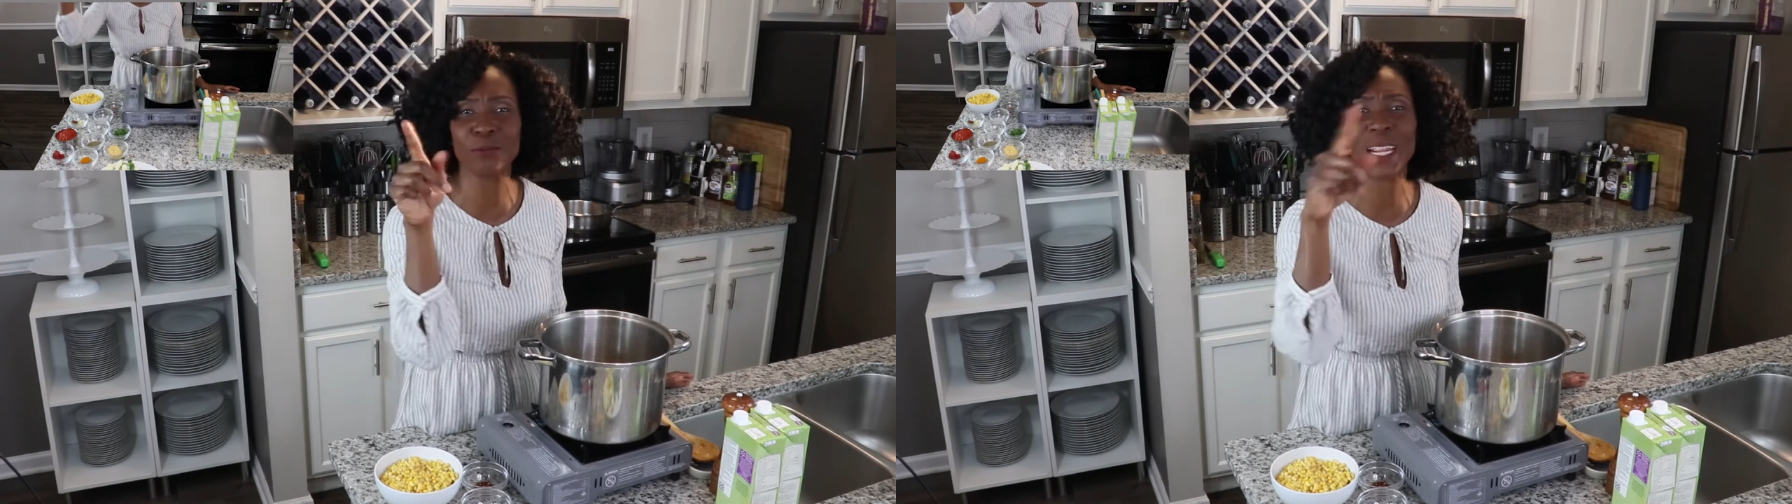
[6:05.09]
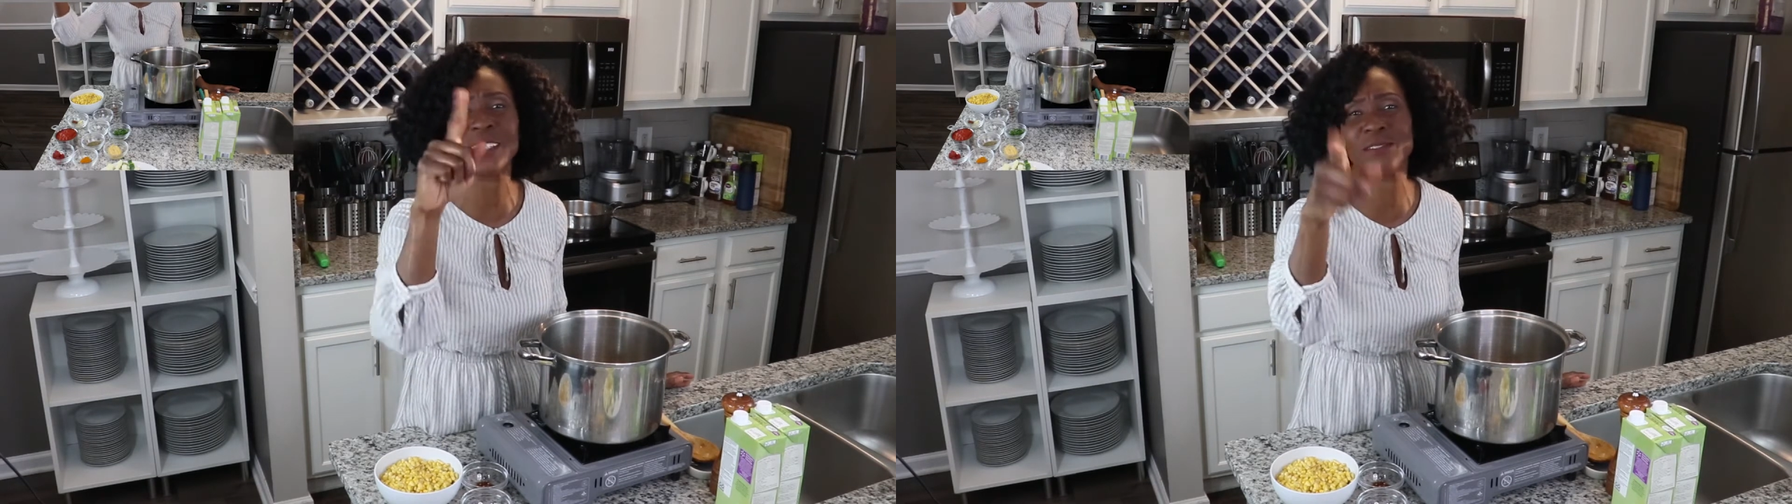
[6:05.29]

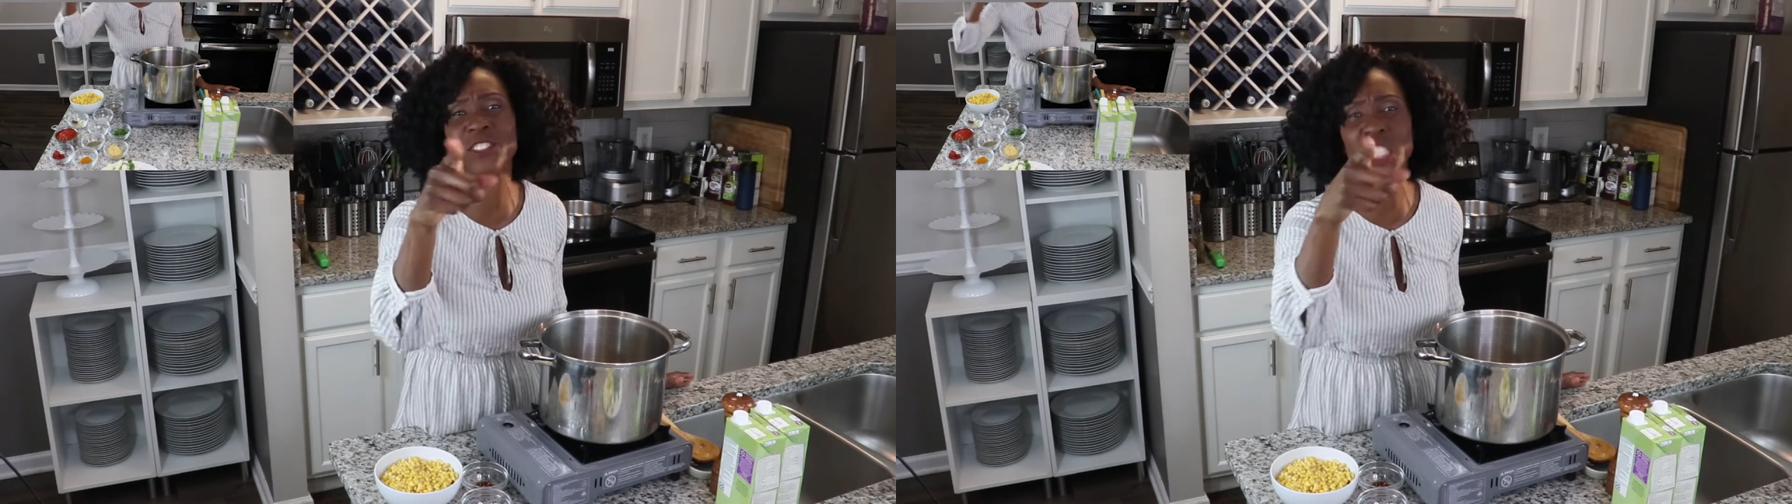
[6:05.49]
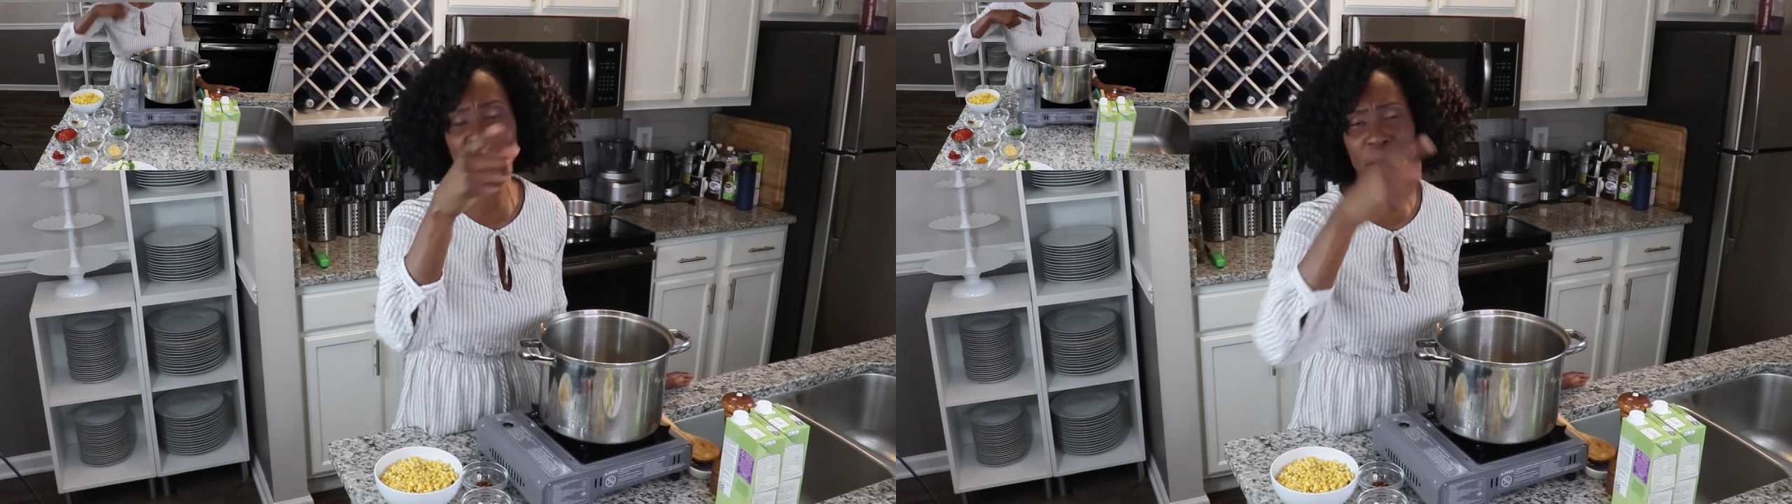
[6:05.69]
red
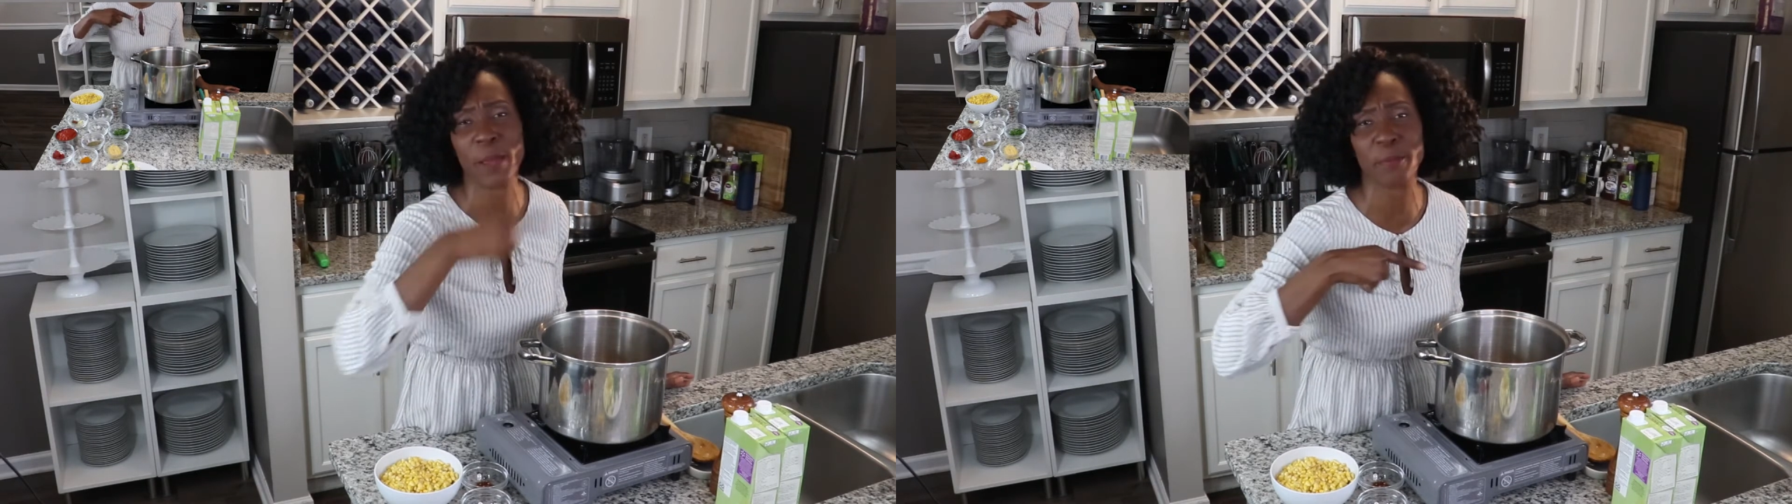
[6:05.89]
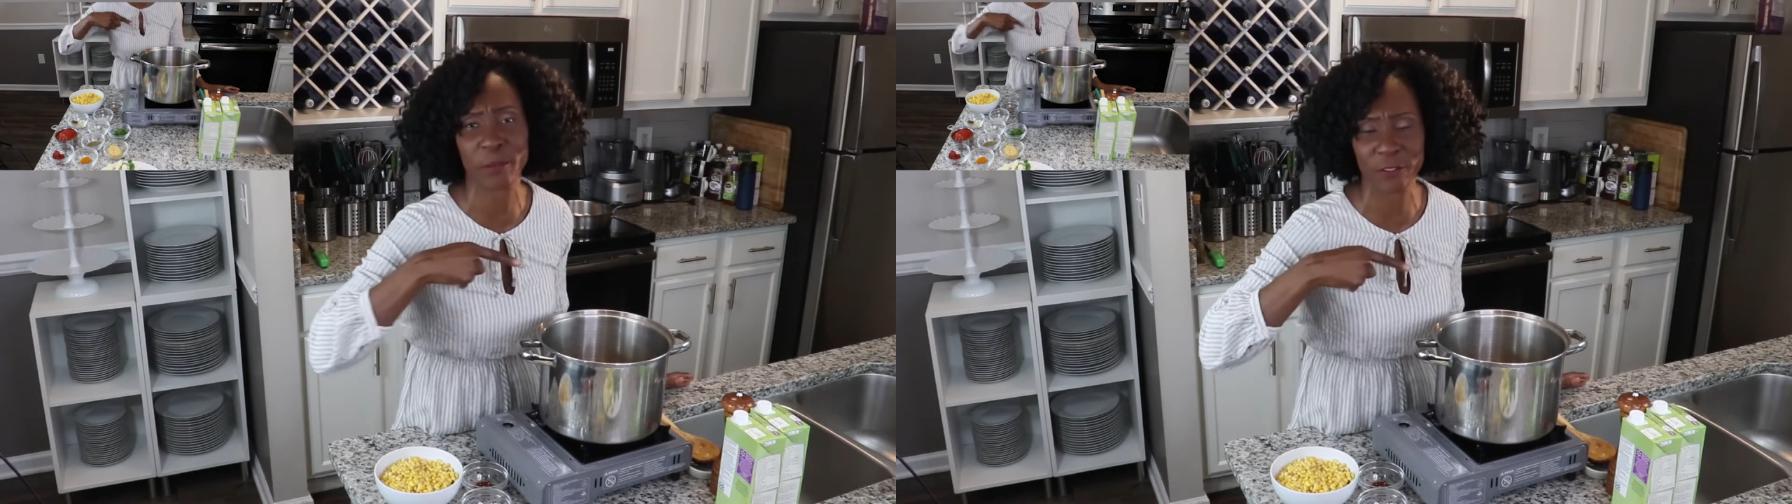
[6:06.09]
chili
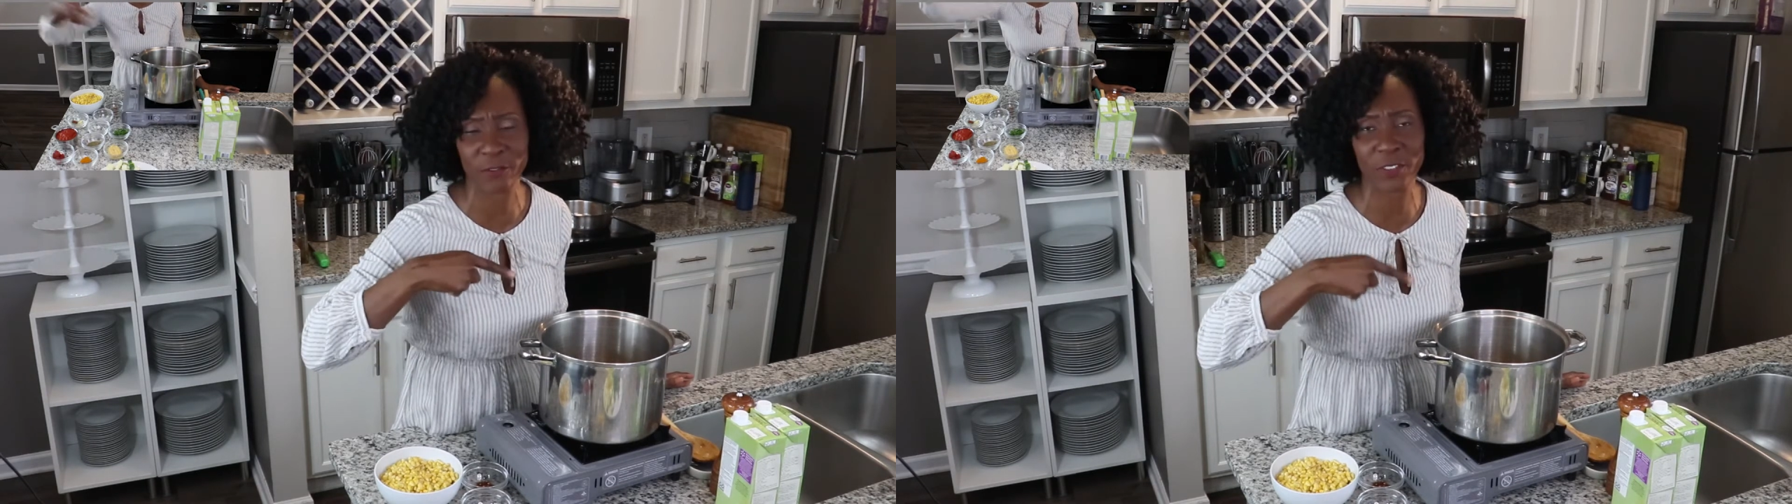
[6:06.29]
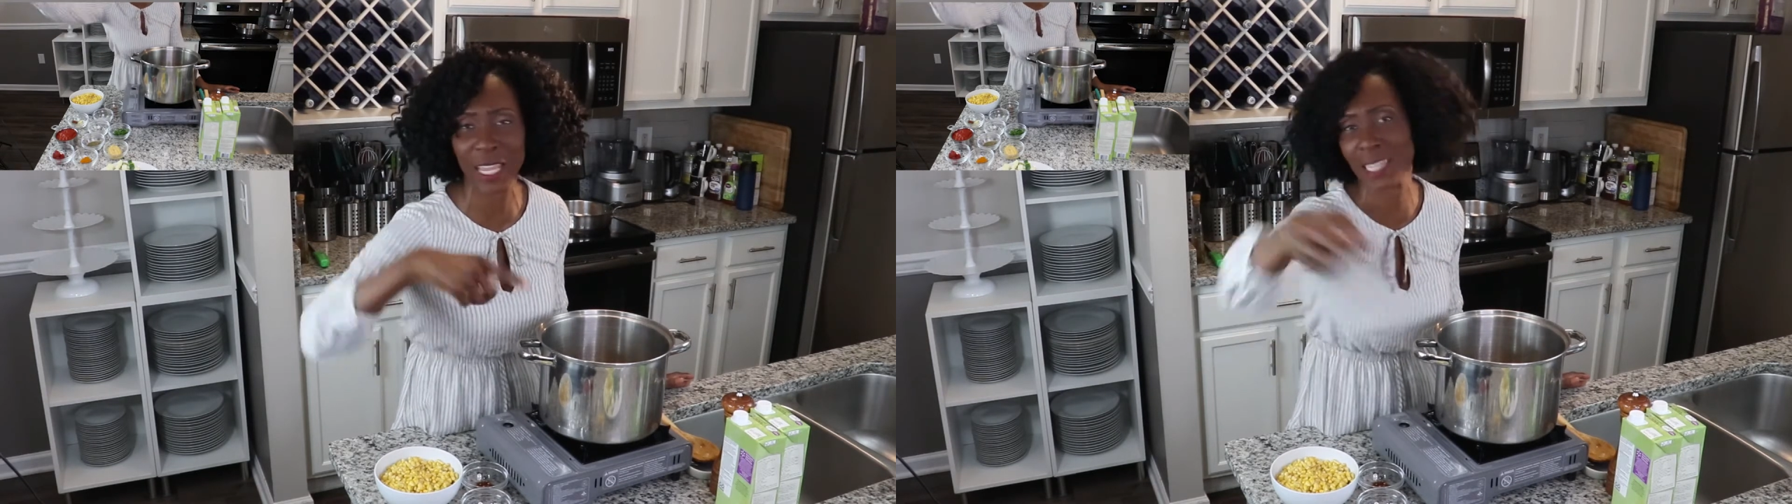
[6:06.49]
pepper
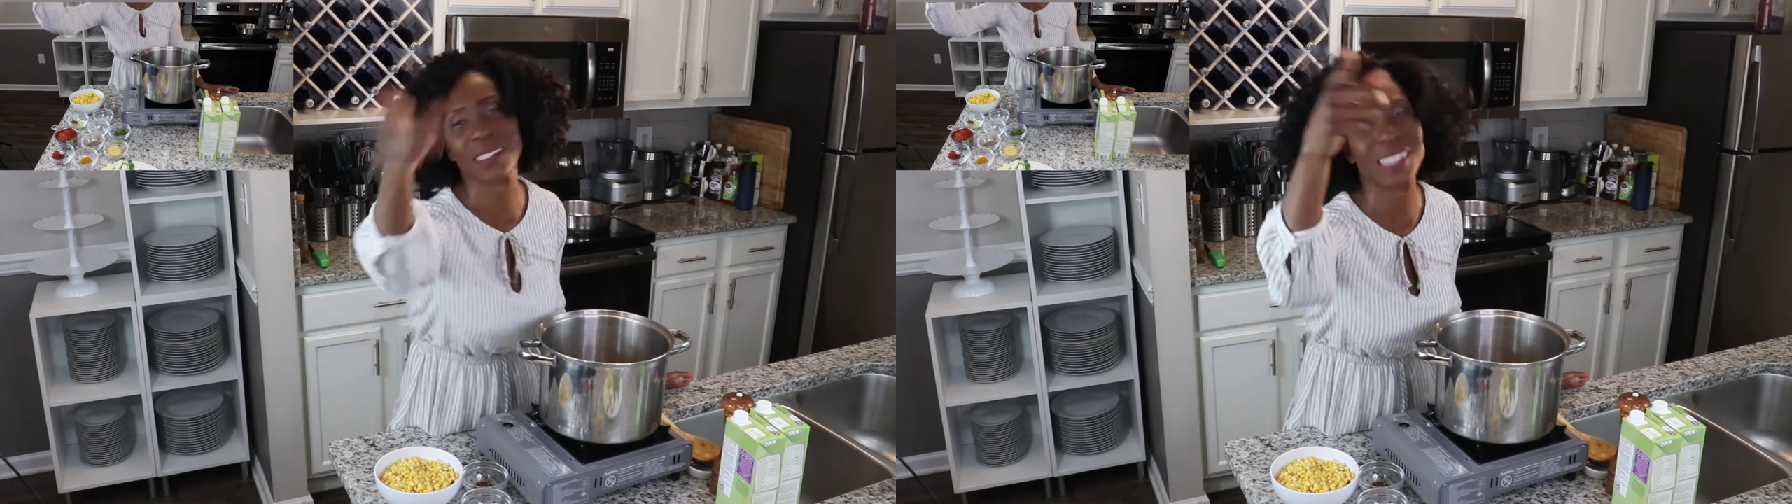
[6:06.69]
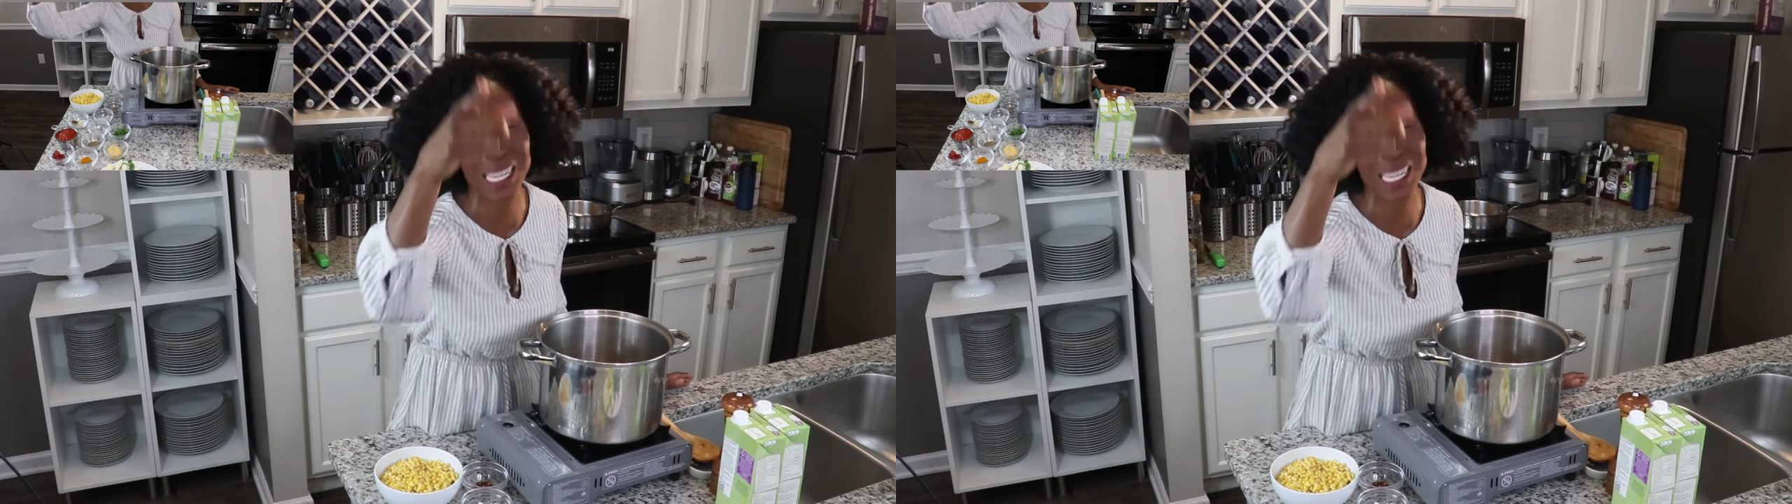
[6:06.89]
flakes.